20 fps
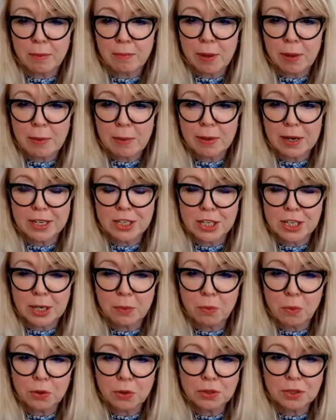People actually
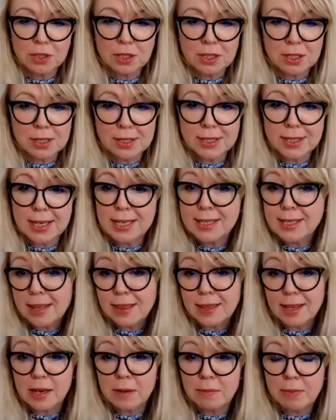want to see
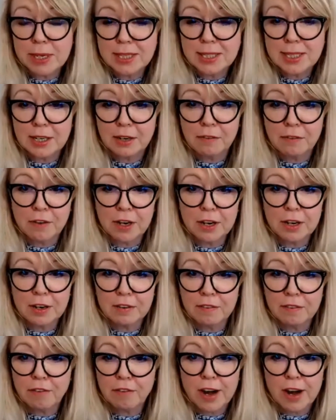something a bit different
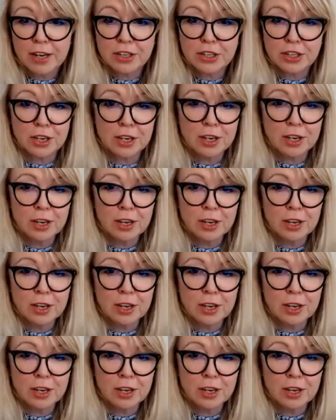and fresh.